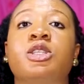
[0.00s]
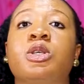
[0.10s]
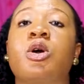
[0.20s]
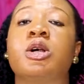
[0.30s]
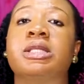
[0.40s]

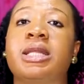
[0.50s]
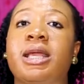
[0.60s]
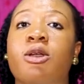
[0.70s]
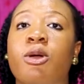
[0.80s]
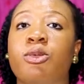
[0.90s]
So until I
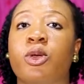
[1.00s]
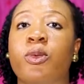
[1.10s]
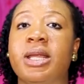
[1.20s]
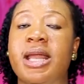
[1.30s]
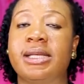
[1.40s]
come your
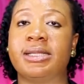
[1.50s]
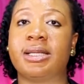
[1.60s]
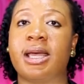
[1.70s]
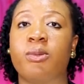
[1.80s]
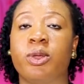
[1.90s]
way next
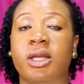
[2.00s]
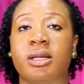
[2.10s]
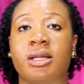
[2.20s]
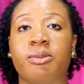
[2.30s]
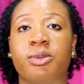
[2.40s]
time with
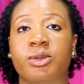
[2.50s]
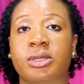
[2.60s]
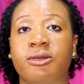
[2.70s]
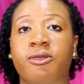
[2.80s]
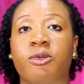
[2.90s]
another
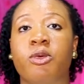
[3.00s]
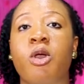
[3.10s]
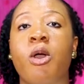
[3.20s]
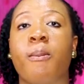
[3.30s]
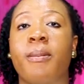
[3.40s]
beautiful,
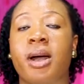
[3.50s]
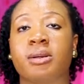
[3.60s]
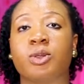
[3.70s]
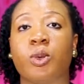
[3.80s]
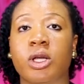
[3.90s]

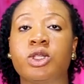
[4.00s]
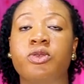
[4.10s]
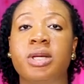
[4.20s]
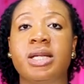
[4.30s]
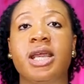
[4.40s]

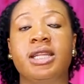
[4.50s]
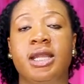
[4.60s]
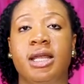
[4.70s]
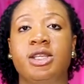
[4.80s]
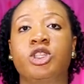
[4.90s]
mouth-watering,
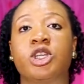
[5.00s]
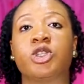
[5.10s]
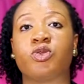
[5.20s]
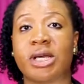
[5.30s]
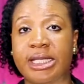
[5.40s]

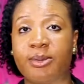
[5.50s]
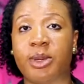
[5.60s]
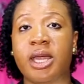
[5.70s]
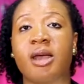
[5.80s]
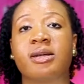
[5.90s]
delicious
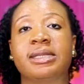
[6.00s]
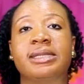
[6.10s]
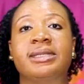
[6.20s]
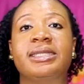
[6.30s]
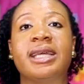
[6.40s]
recipe,
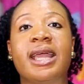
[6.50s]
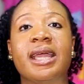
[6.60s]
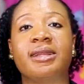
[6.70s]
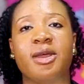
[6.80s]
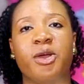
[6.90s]
until
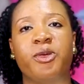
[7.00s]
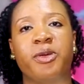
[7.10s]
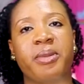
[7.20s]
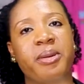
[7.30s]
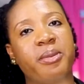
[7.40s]
then,
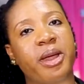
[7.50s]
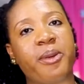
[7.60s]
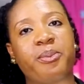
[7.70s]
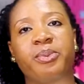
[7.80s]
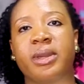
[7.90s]
remember,
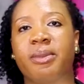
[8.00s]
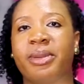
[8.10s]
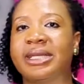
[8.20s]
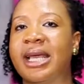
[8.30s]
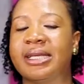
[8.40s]

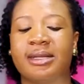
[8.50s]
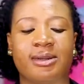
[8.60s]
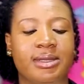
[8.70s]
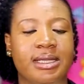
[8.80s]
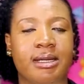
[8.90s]
better is not
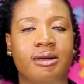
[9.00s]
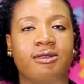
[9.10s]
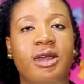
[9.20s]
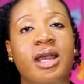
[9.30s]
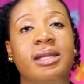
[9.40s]
good enough.
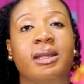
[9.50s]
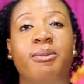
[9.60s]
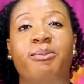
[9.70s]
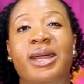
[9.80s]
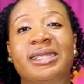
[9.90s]
The
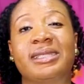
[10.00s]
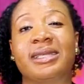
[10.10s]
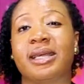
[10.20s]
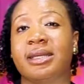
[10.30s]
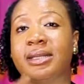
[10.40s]
best
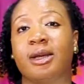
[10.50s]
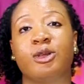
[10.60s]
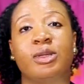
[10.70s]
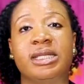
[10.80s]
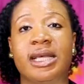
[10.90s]
is
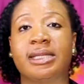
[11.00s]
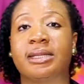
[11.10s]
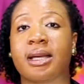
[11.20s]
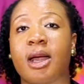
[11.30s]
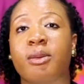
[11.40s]
always yet to
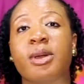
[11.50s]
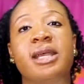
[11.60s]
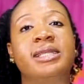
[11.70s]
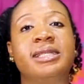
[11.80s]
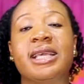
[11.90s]
come.
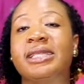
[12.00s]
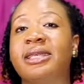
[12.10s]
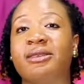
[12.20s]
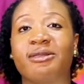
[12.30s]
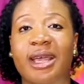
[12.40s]
Stay
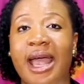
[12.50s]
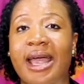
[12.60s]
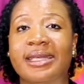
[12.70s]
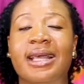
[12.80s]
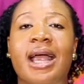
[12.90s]
safe,
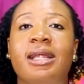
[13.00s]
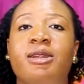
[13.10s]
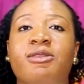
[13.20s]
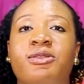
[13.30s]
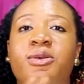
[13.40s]
guys. I
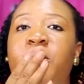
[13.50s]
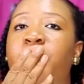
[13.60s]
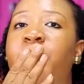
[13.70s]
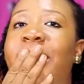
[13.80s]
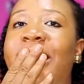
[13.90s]
love you.
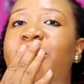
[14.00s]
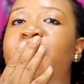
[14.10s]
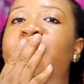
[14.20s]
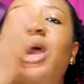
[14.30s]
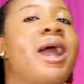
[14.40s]
Bye.
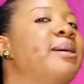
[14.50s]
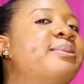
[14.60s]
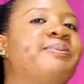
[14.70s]
Mwah!